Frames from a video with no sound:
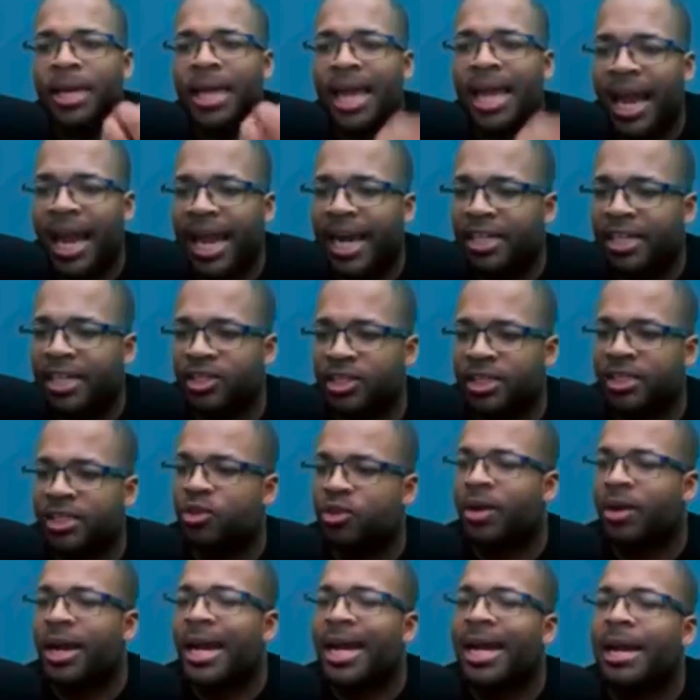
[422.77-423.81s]
agents
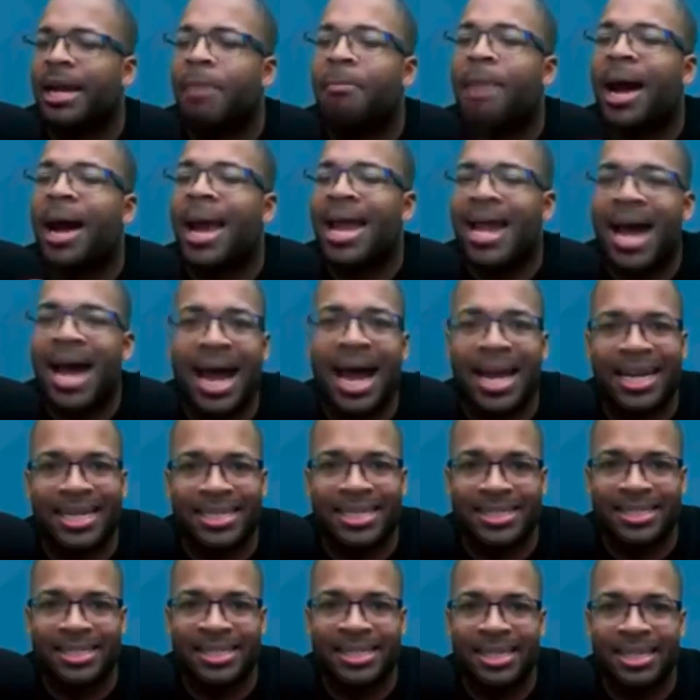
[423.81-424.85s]
or
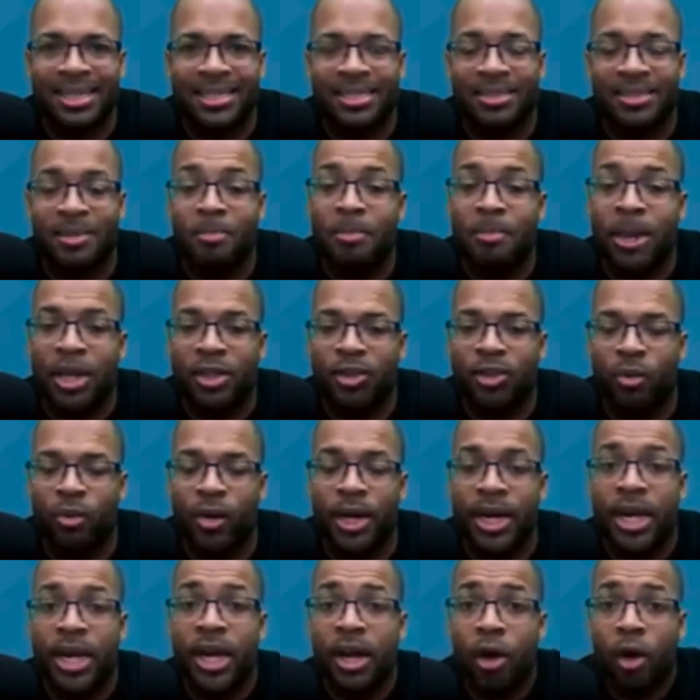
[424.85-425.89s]
antibiotics. A major one.
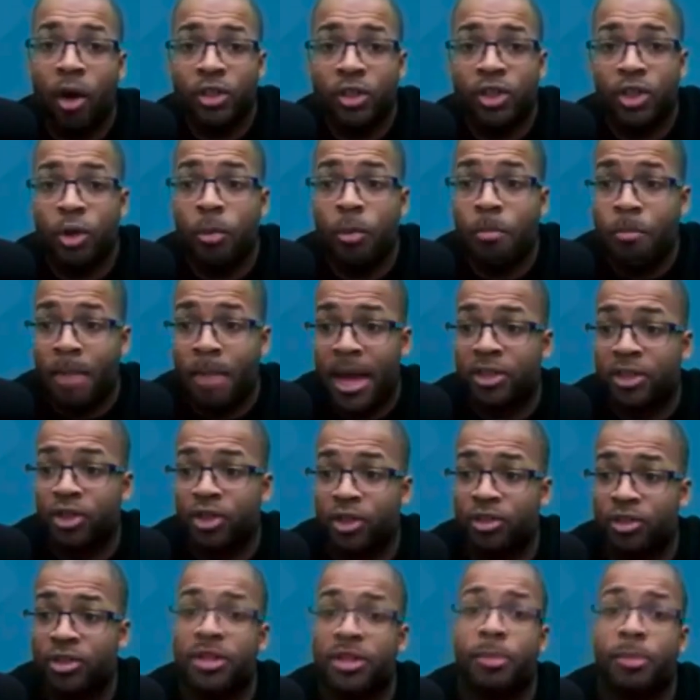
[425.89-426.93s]
It also
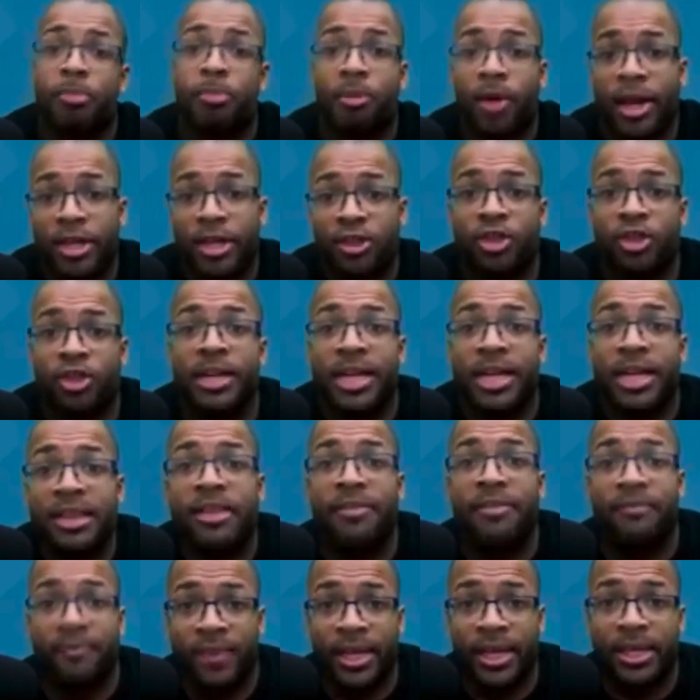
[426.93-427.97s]
measures the pressure in the
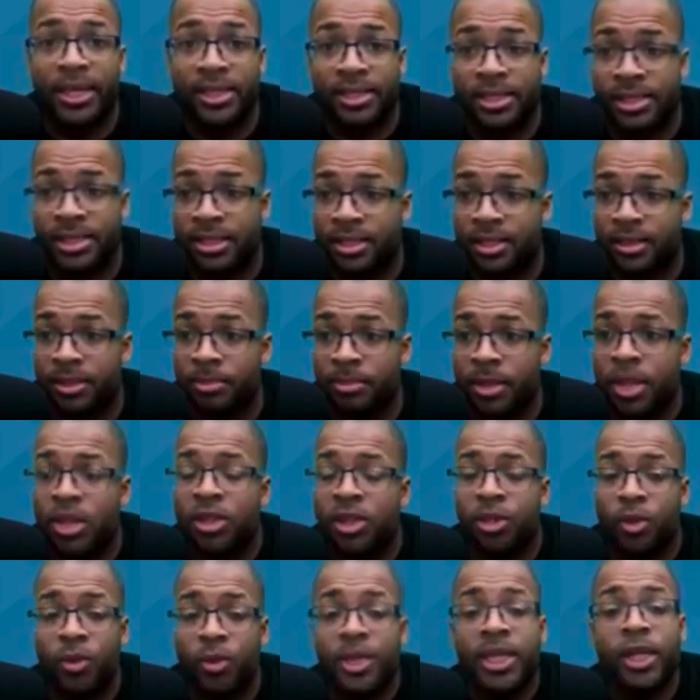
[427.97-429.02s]
venous system,
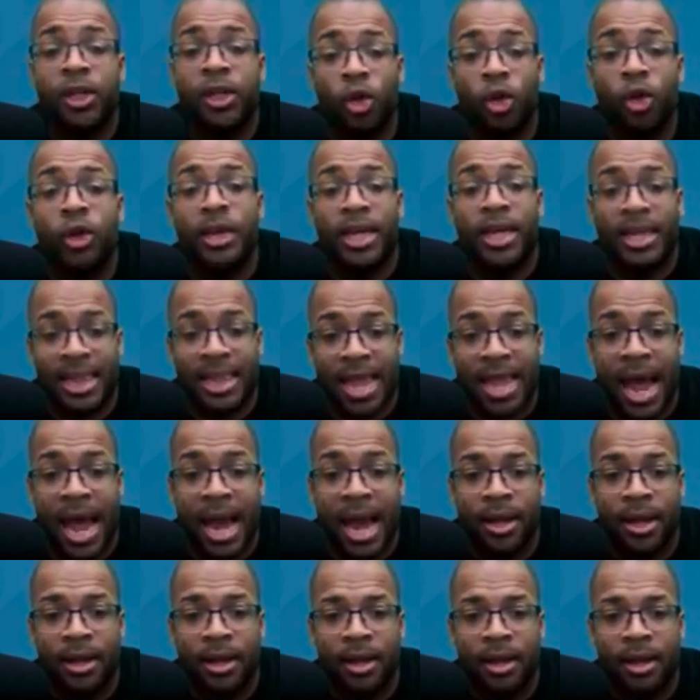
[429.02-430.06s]
so we can look at that.
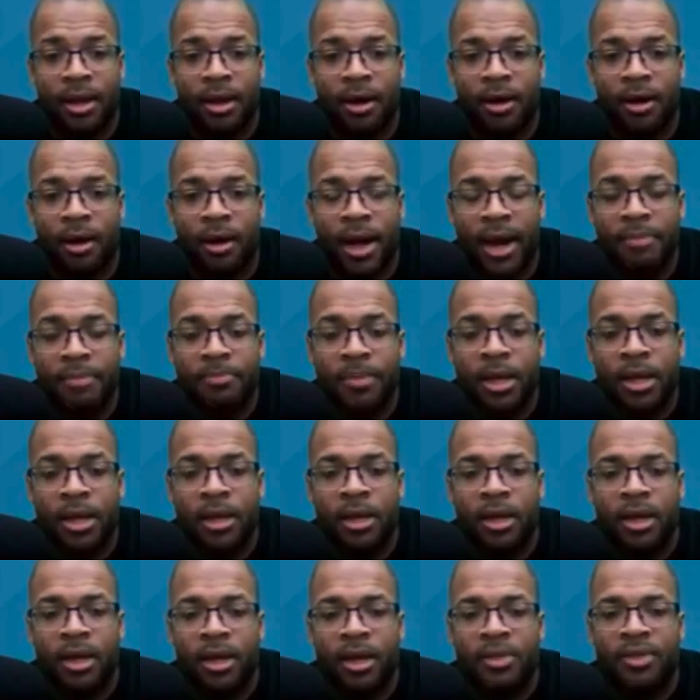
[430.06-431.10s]
All right,
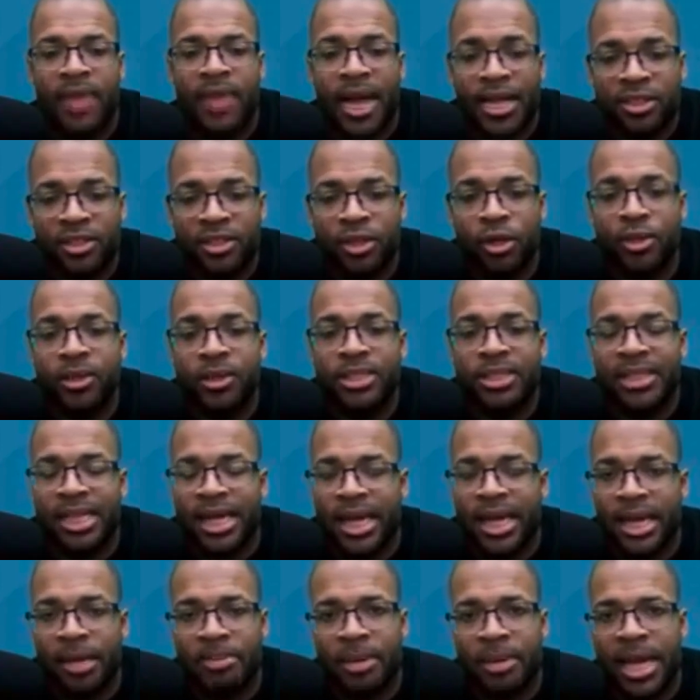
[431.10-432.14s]
that's known as the
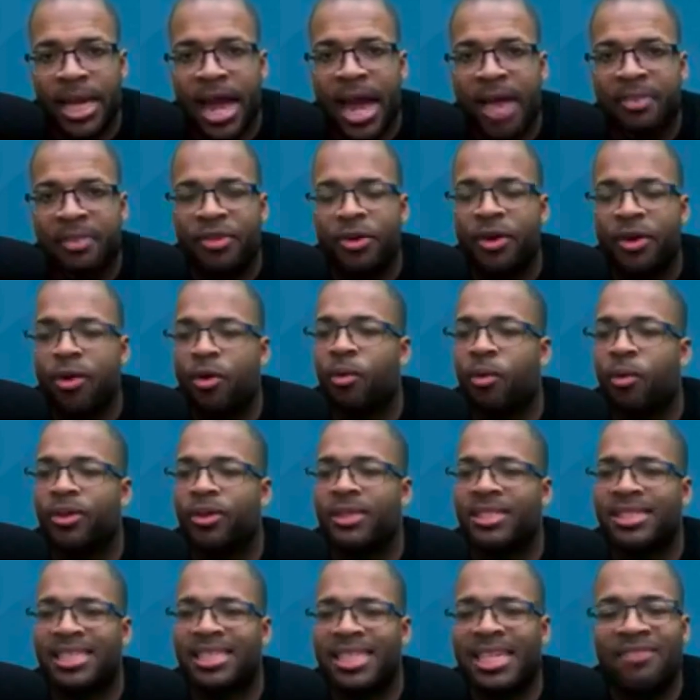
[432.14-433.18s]
Hickman catheter or the
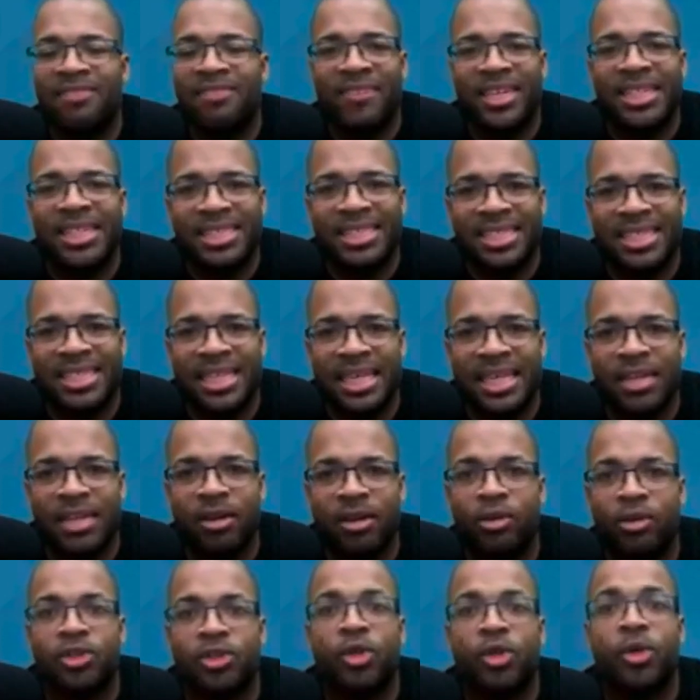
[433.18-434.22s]
C V C,
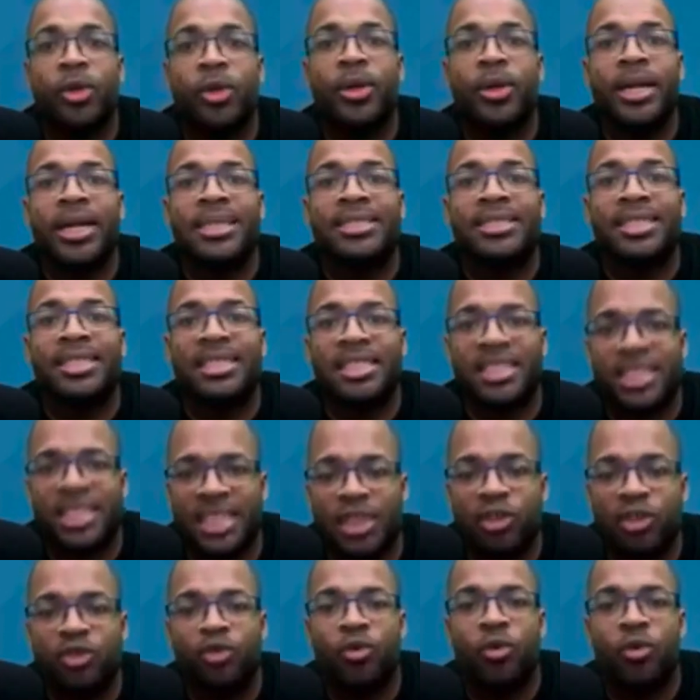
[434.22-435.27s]
also known as the
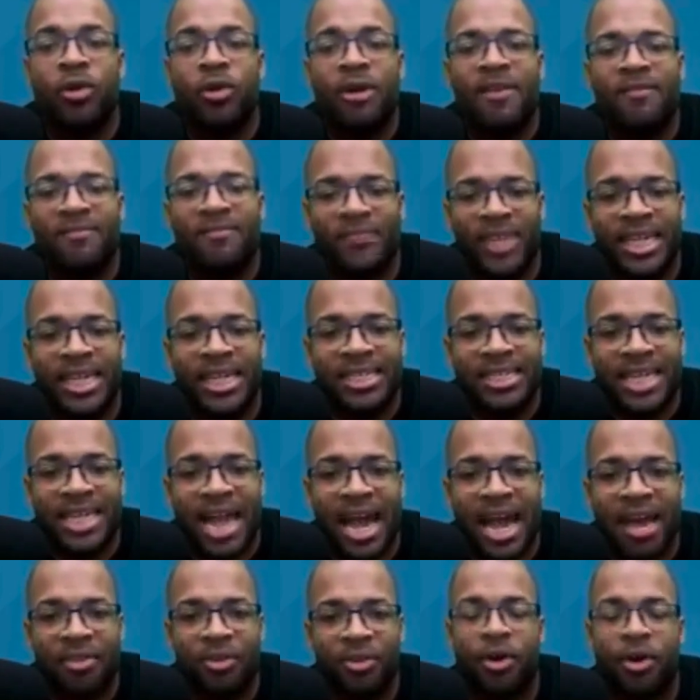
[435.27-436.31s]
central venous catheter.